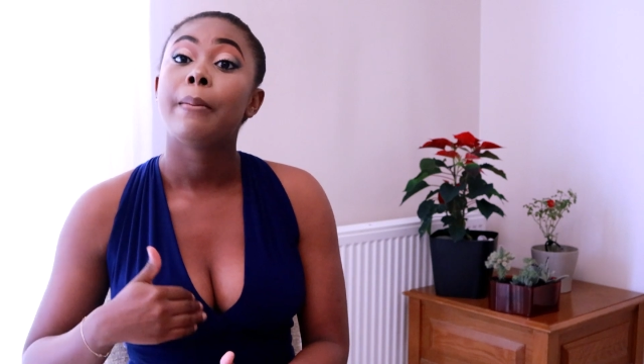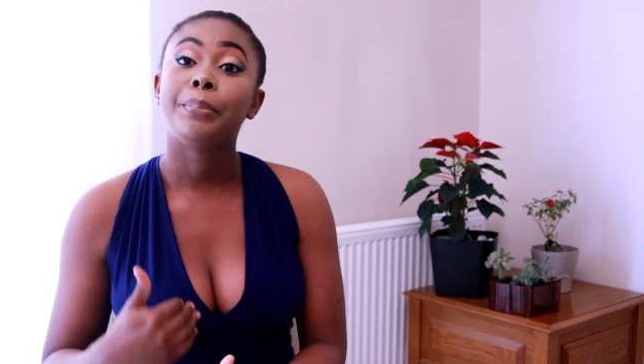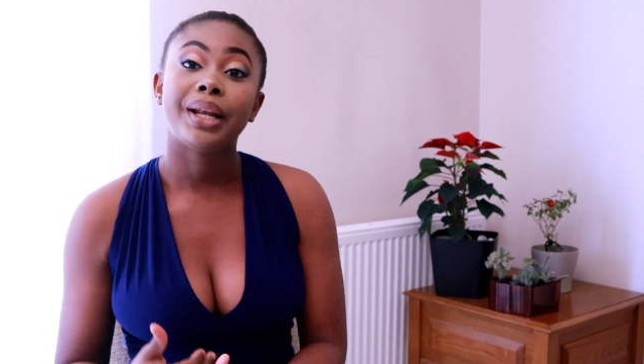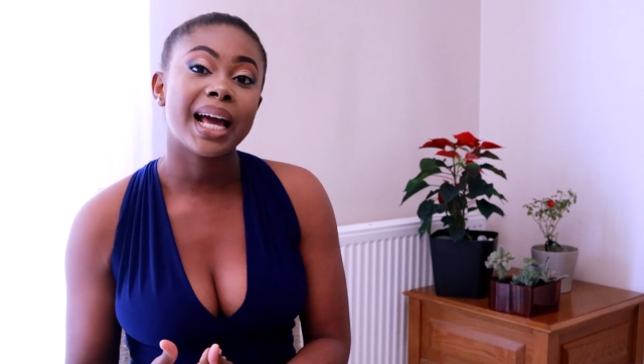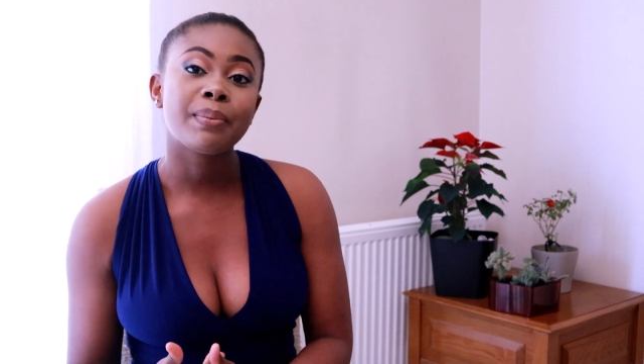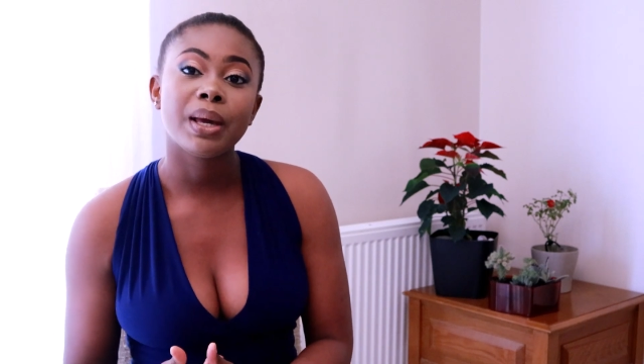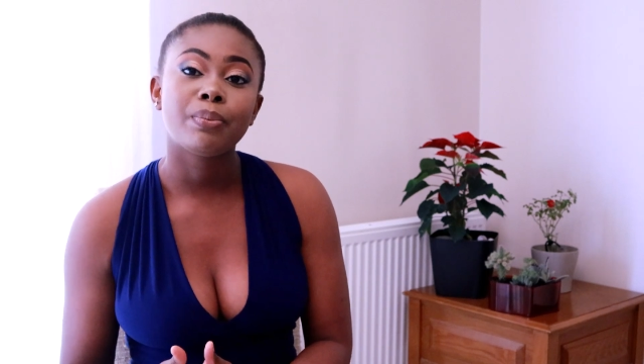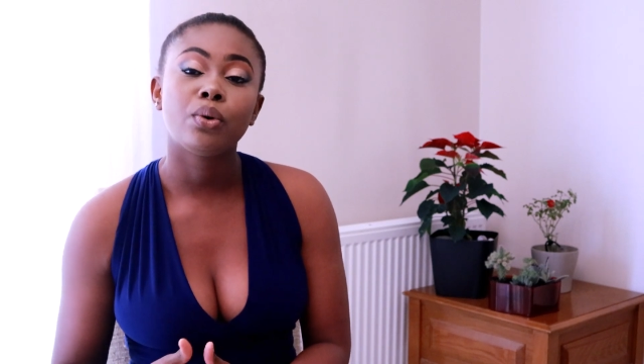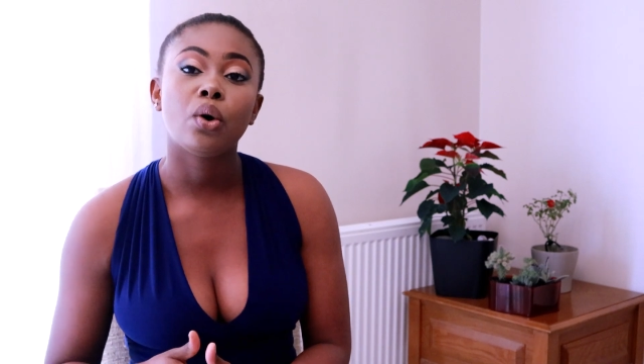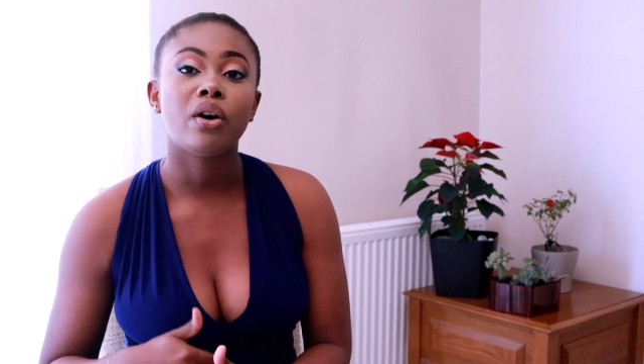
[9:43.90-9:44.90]
black
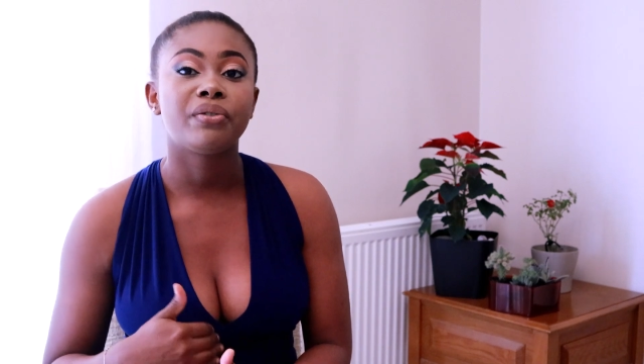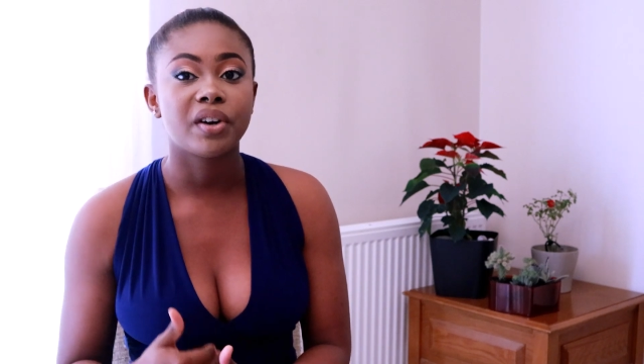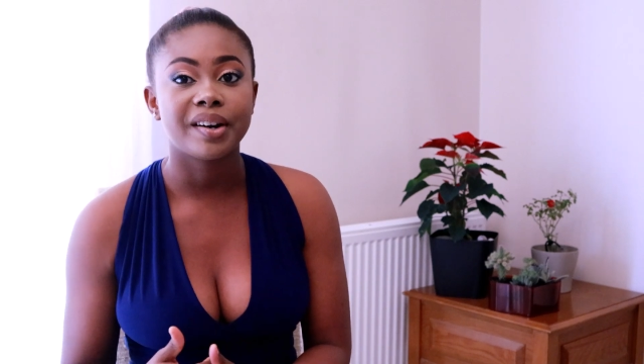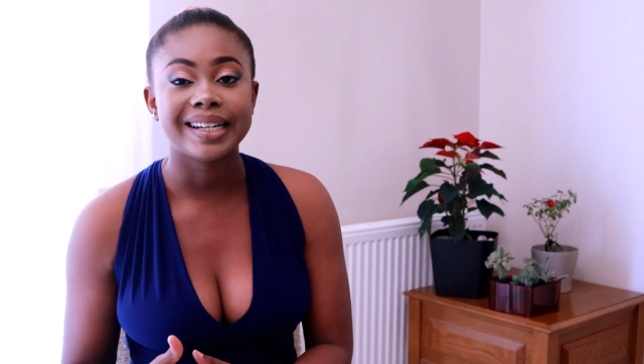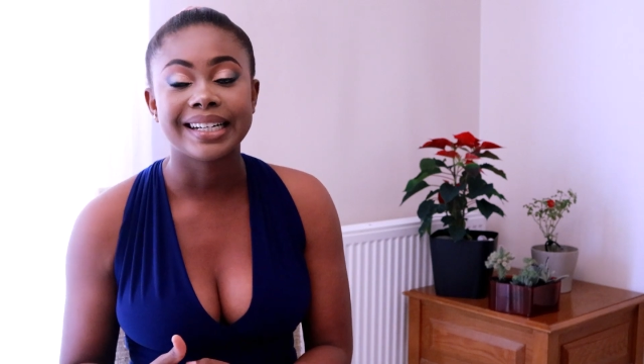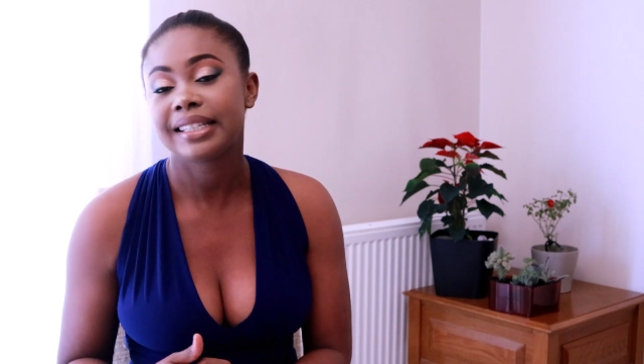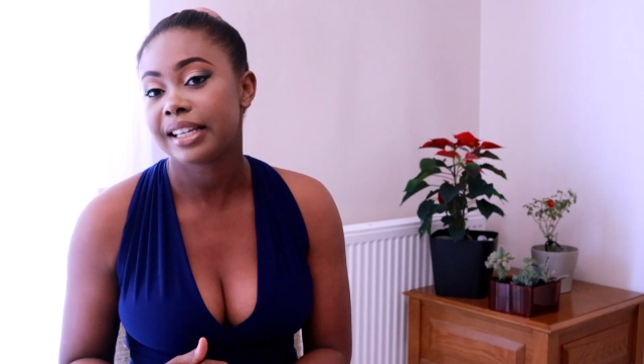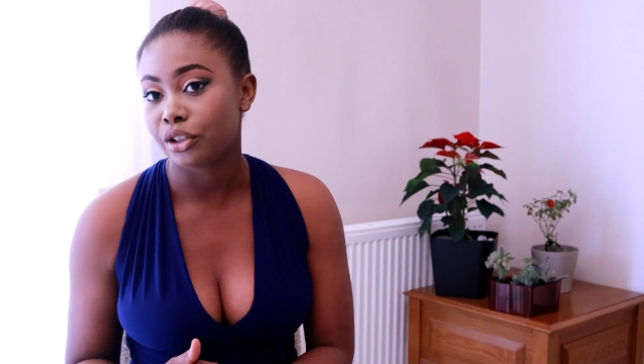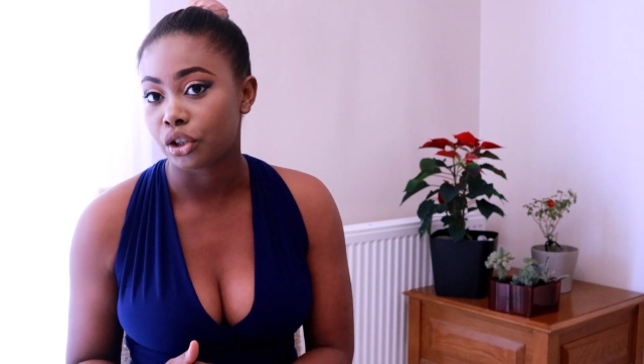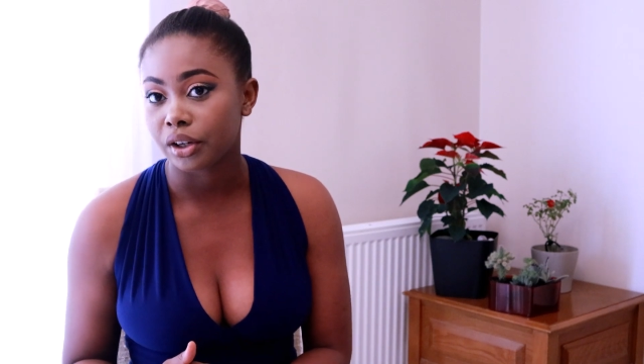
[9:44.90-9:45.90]
people or foreigners
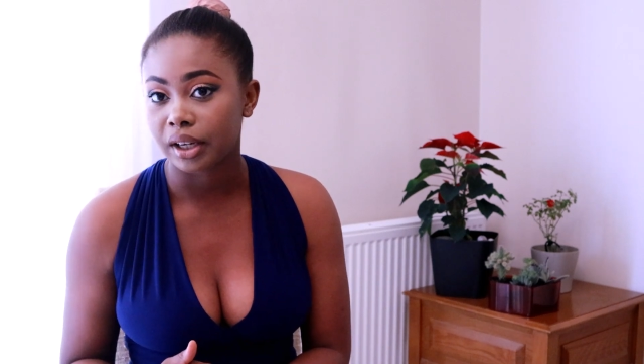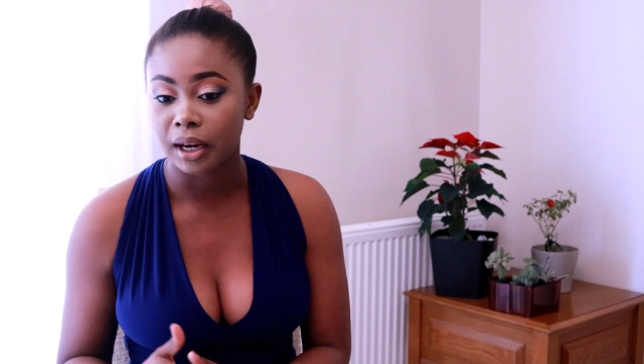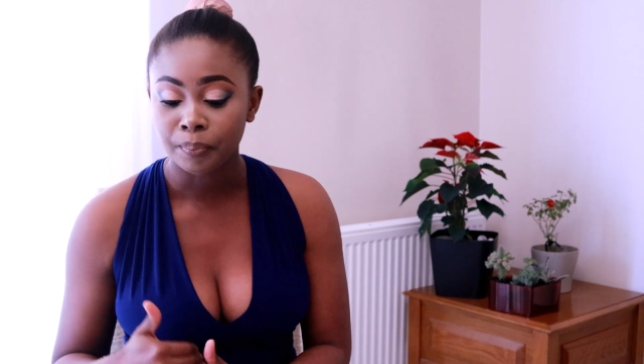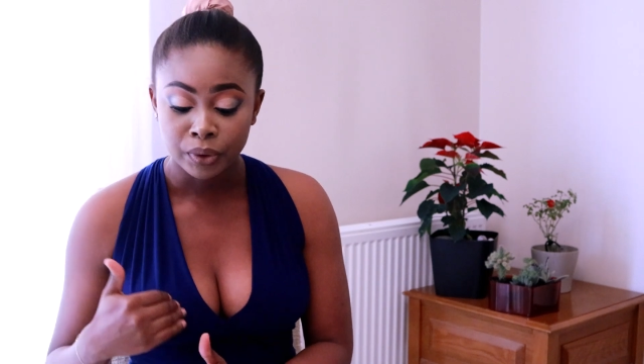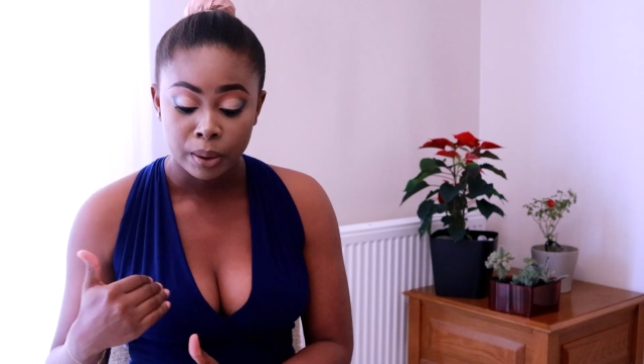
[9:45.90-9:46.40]
in Turkey.